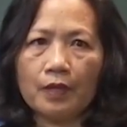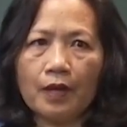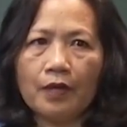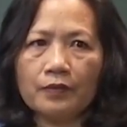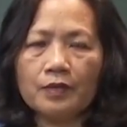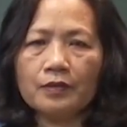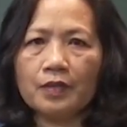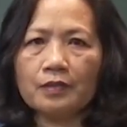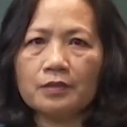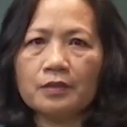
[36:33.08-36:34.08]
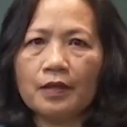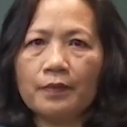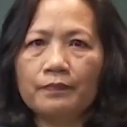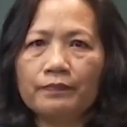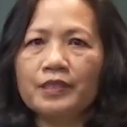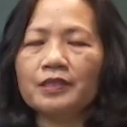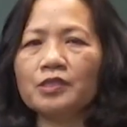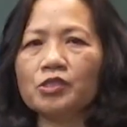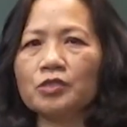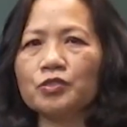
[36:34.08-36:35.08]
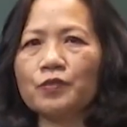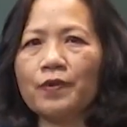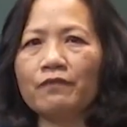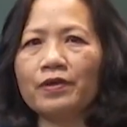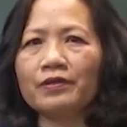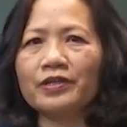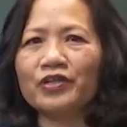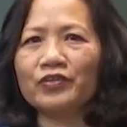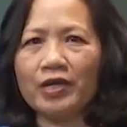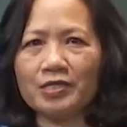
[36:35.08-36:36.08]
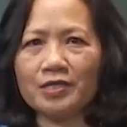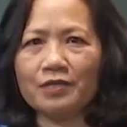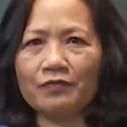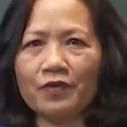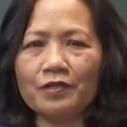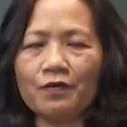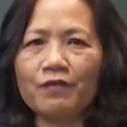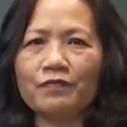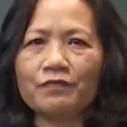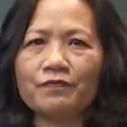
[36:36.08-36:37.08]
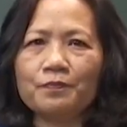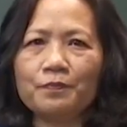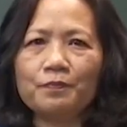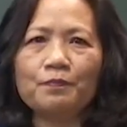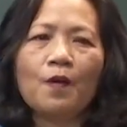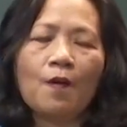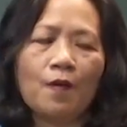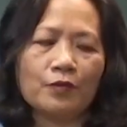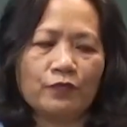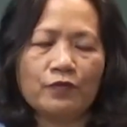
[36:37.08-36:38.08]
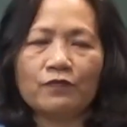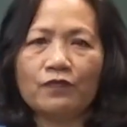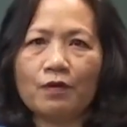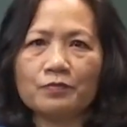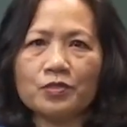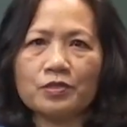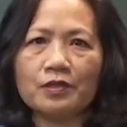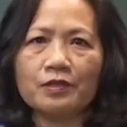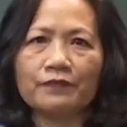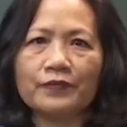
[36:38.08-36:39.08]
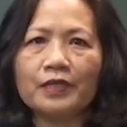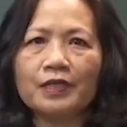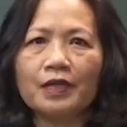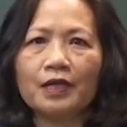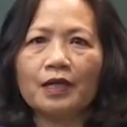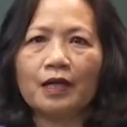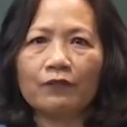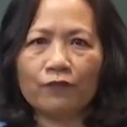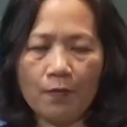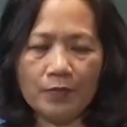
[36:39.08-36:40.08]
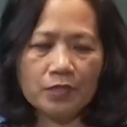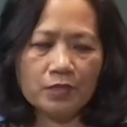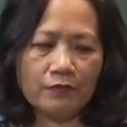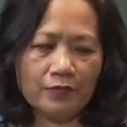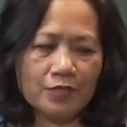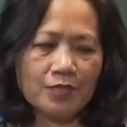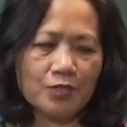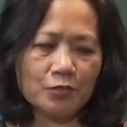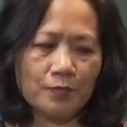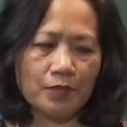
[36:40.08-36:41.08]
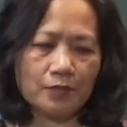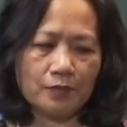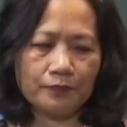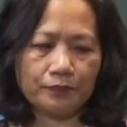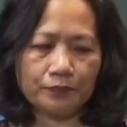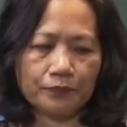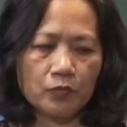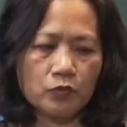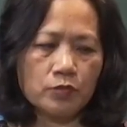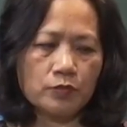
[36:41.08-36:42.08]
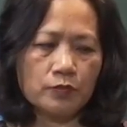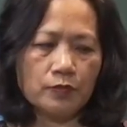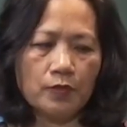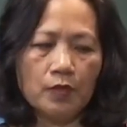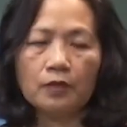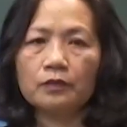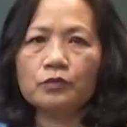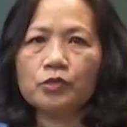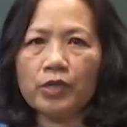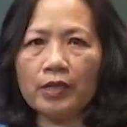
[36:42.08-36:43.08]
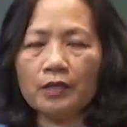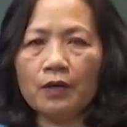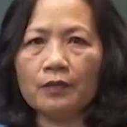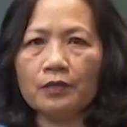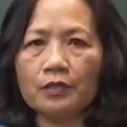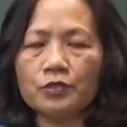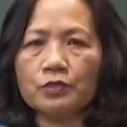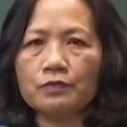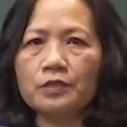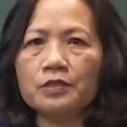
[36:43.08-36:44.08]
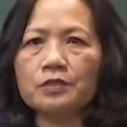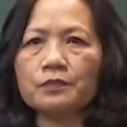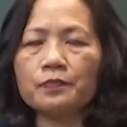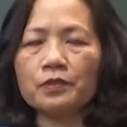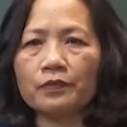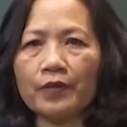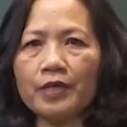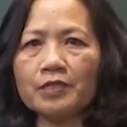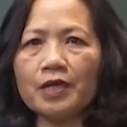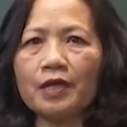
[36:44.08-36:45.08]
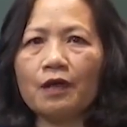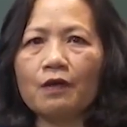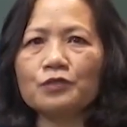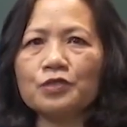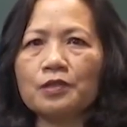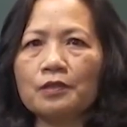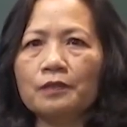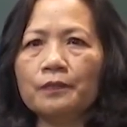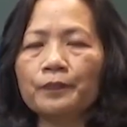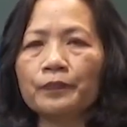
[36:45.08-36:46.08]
I think that being teachers, you are very creative and you have more different forms of formative assessment to check on your students' progress. And also